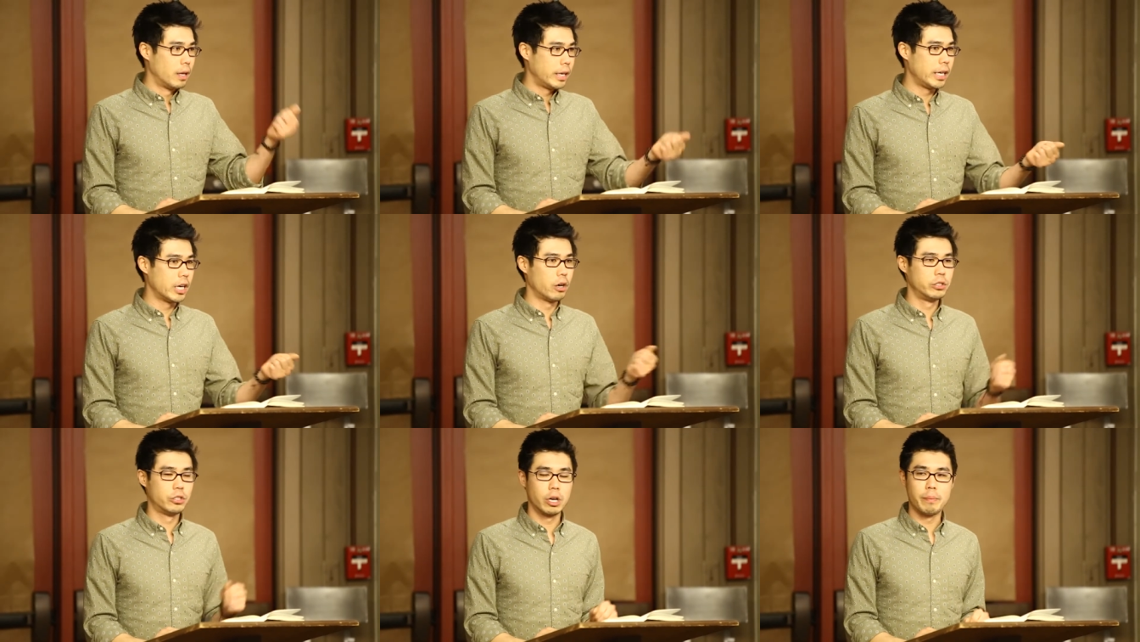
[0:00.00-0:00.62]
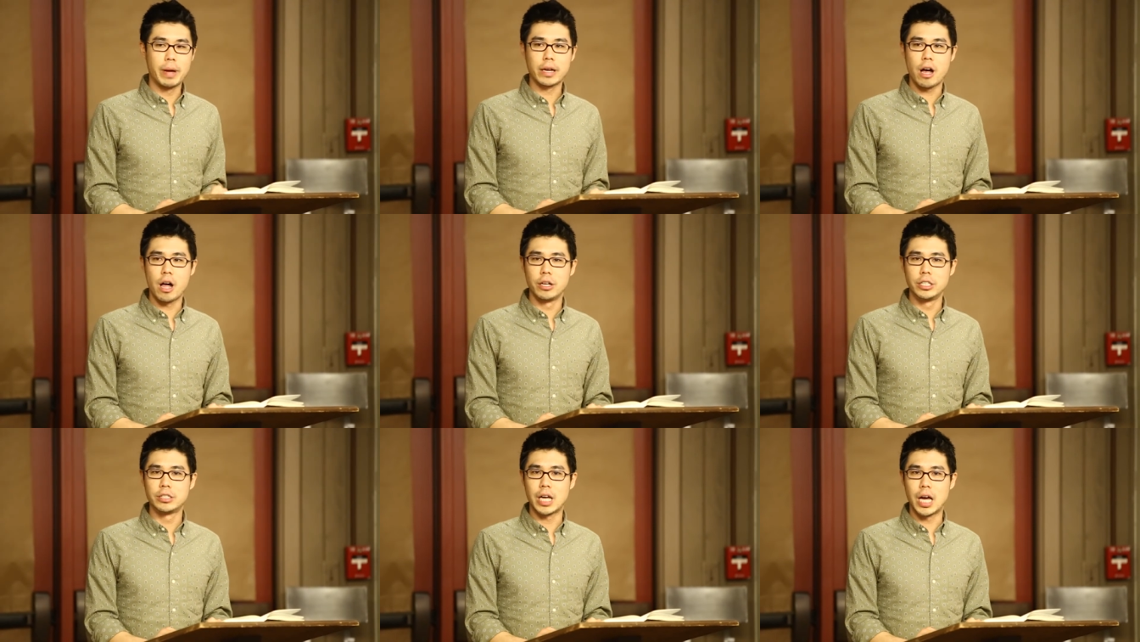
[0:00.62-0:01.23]
during my
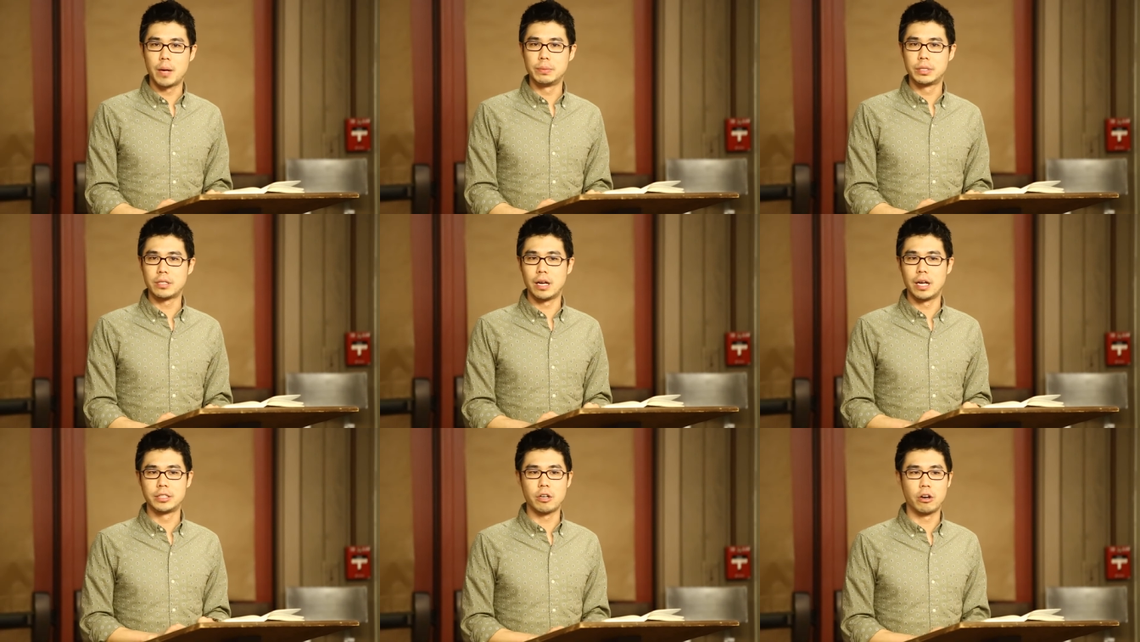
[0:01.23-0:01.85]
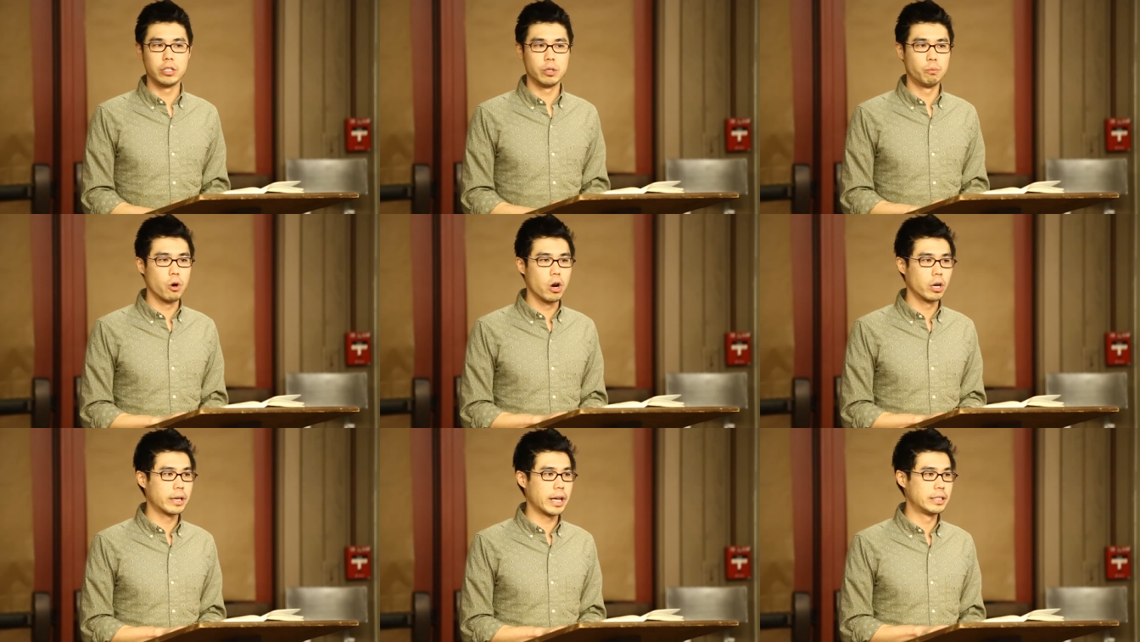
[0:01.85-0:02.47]
college times, starting to work